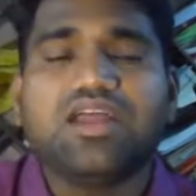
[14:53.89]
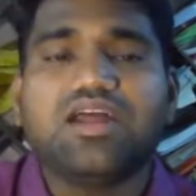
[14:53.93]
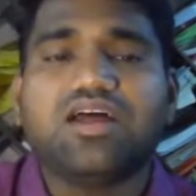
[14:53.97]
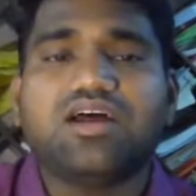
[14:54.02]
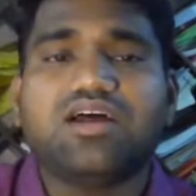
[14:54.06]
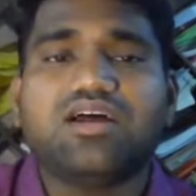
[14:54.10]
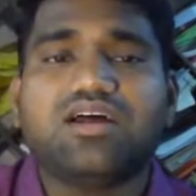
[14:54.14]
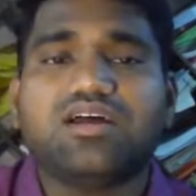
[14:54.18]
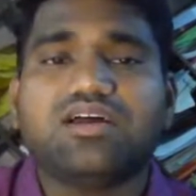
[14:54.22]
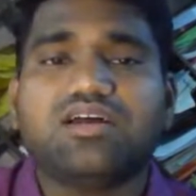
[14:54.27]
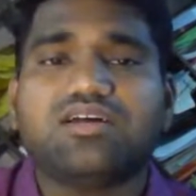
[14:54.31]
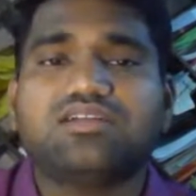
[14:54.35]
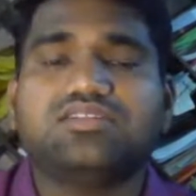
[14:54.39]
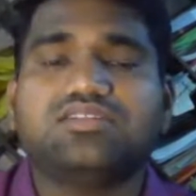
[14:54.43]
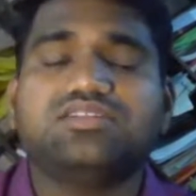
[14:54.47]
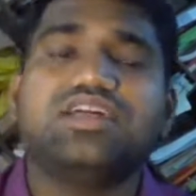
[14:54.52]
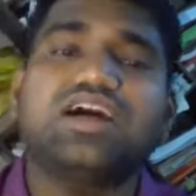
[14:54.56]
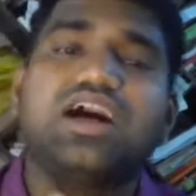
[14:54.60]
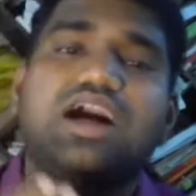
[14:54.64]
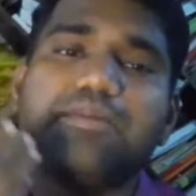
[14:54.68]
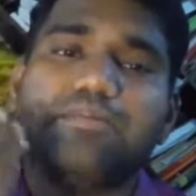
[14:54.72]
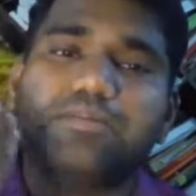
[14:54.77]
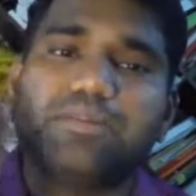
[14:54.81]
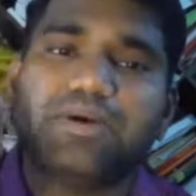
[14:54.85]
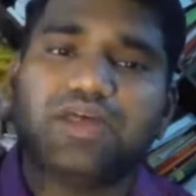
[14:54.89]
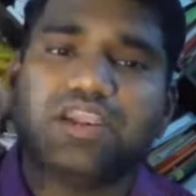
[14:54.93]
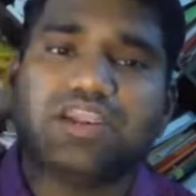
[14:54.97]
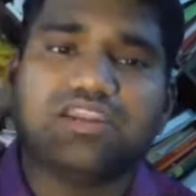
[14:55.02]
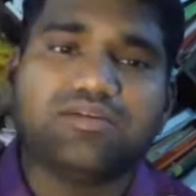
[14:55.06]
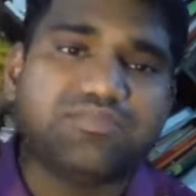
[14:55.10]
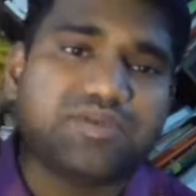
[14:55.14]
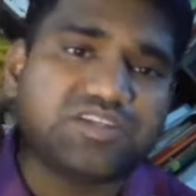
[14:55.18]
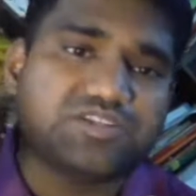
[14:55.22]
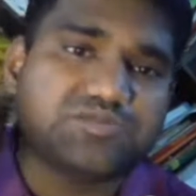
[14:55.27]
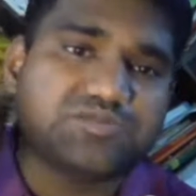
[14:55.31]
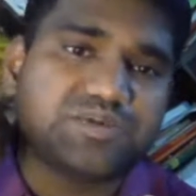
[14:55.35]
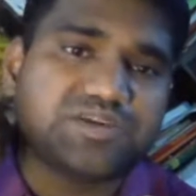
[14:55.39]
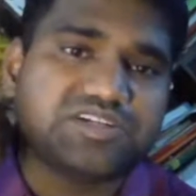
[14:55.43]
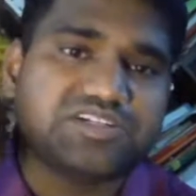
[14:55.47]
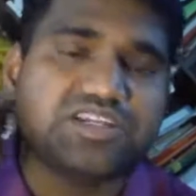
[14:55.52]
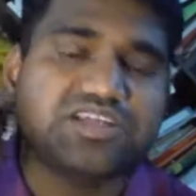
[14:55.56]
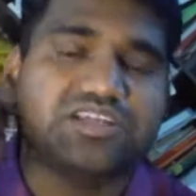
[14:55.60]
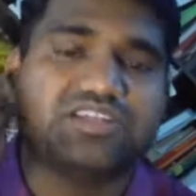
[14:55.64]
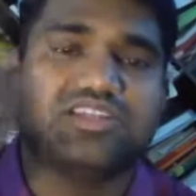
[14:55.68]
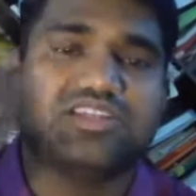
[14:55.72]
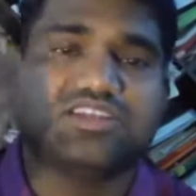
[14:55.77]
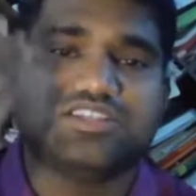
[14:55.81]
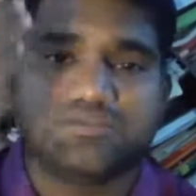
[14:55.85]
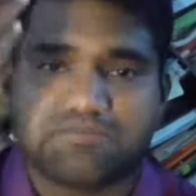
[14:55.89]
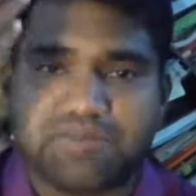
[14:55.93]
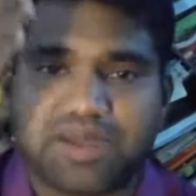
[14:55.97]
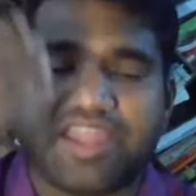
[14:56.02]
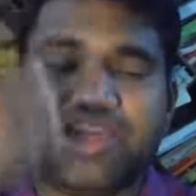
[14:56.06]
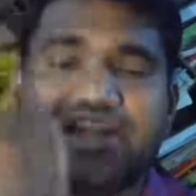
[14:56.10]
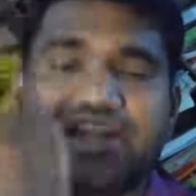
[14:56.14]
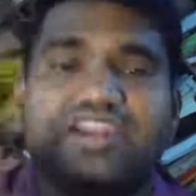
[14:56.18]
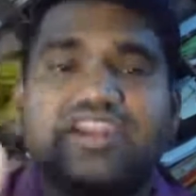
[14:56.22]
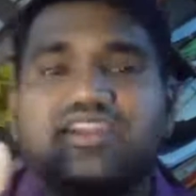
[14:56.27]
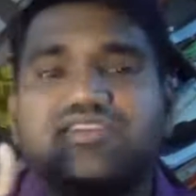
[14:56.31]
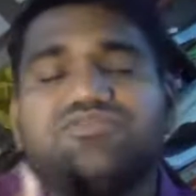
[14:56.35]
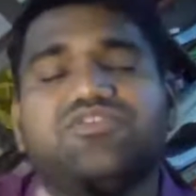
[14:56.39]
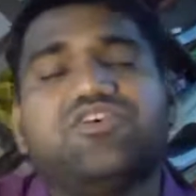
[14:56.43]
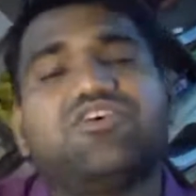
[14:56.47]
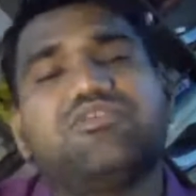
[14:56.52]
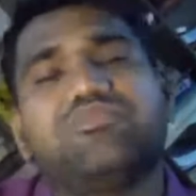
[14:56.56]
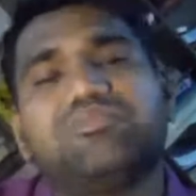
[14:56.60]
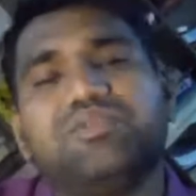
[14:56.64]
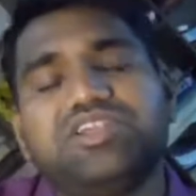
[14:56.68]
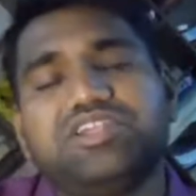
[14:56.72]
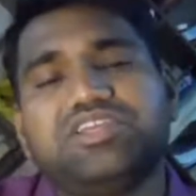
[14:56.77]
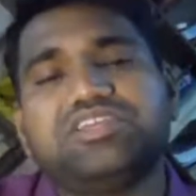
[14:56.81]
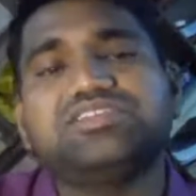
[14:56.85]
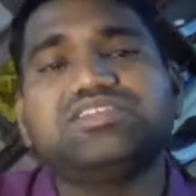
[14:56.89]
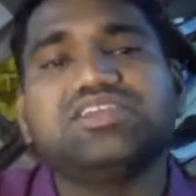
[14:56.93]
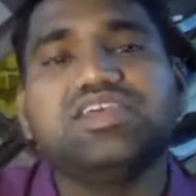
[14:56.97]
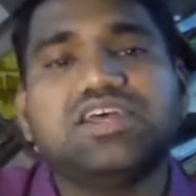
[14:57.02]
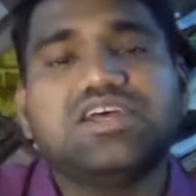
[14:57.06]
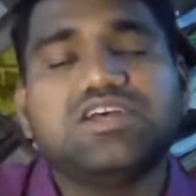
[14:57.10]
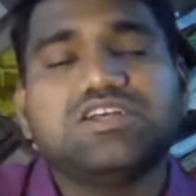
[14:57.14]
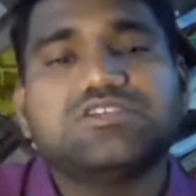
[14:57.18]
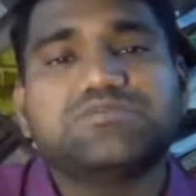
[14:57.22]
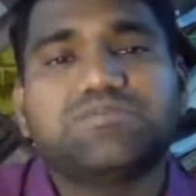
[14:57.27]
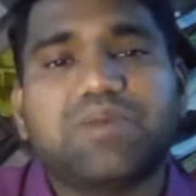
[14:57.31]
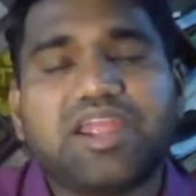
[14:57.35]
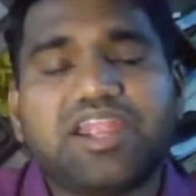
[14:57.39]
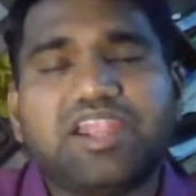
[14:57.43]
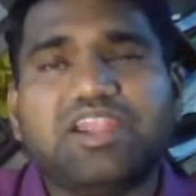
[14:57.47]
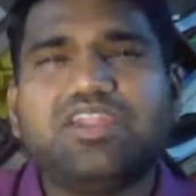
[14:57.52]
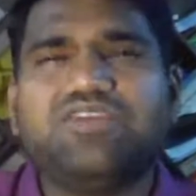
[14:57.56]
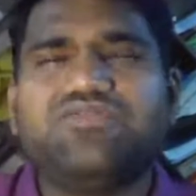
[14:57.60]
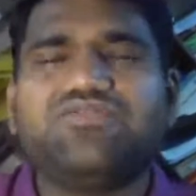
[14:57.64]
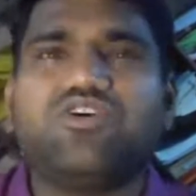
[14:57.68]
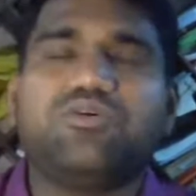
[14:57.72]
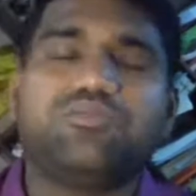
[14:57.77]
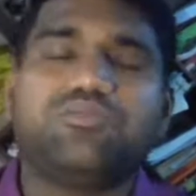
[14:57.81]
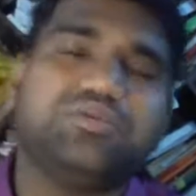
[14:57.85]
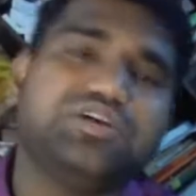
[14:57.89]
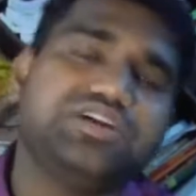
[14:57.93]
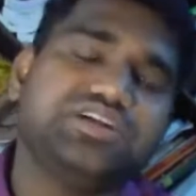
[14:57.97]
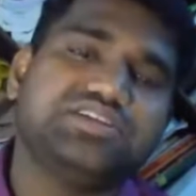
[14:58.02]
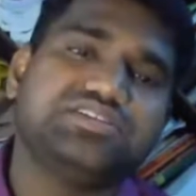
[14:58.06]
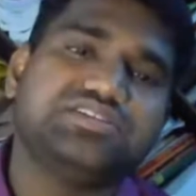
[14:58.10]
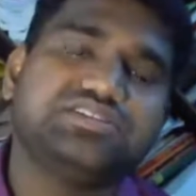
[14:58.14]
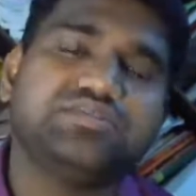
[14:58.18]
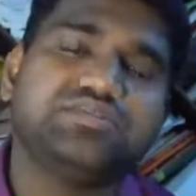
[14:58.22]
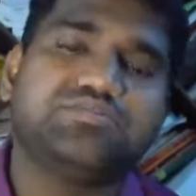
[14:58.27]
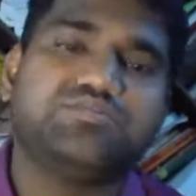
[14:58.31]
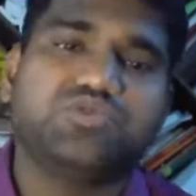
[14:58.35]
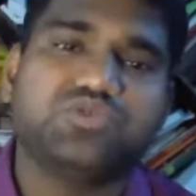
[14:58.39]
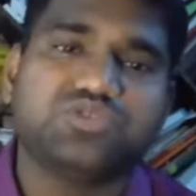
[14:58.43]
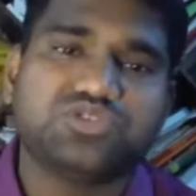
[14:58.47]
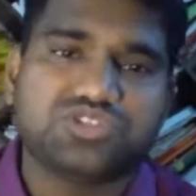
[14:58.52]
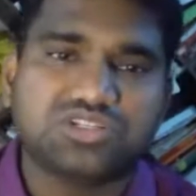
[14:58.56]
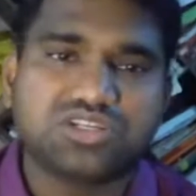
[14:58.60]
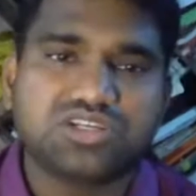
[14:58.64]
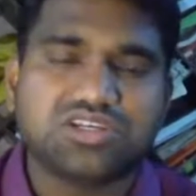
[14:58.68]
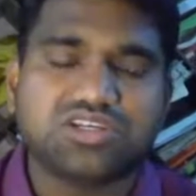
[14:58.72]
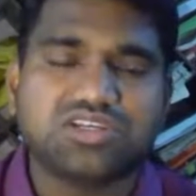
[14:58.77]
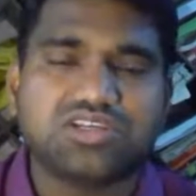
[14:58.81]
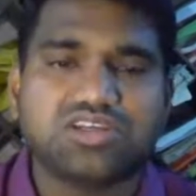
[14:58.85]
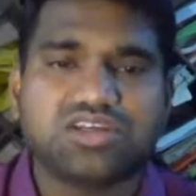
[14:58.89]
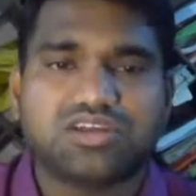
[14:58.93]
the upper limb, especially the spine deformities. Spine deformity is the most